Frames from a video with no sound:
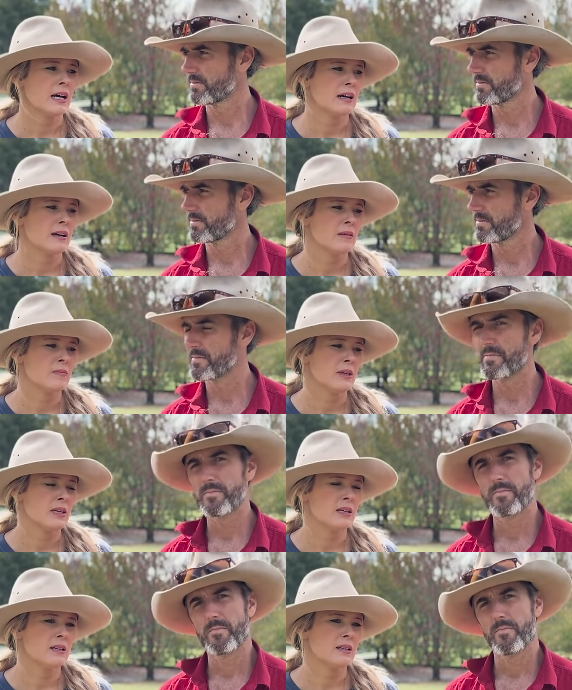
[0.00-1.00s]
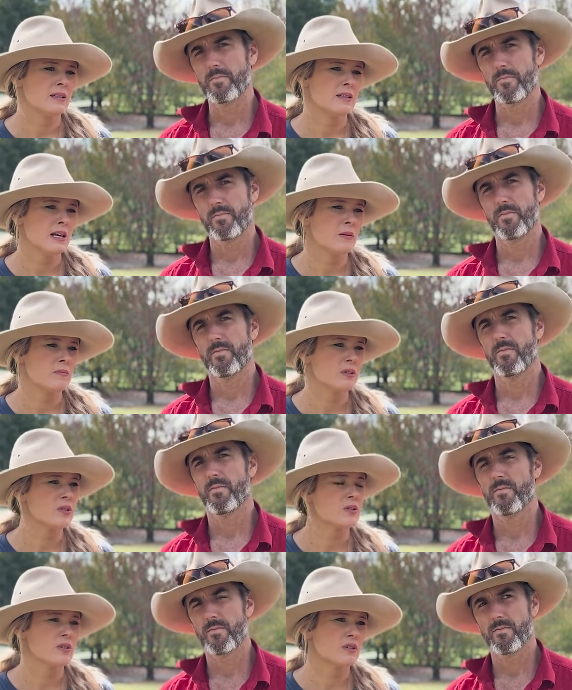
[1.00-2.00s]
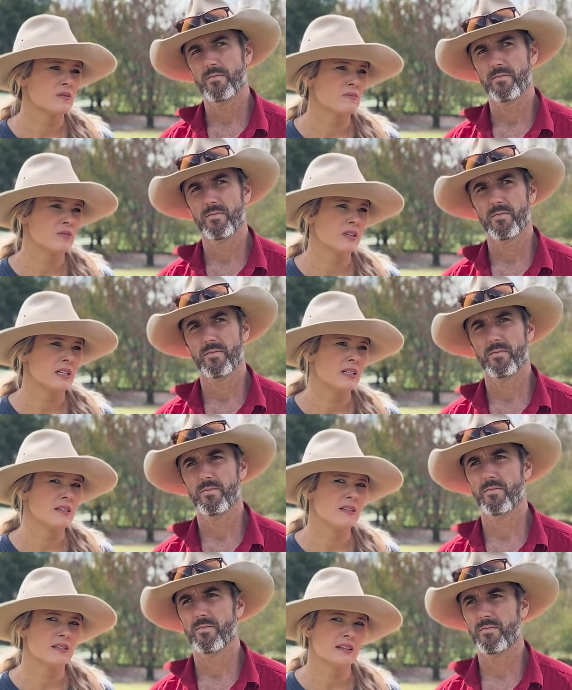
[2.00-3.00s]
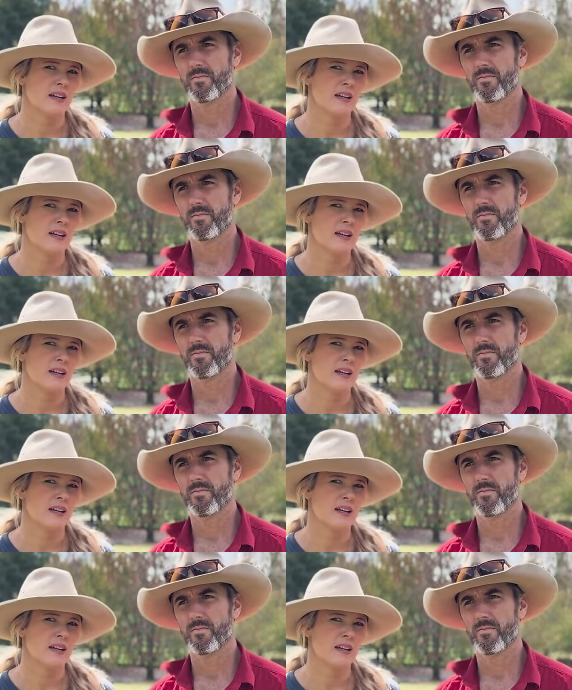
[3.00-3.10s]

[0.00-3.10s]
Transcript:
Speaker 1: um, in some certain breeds,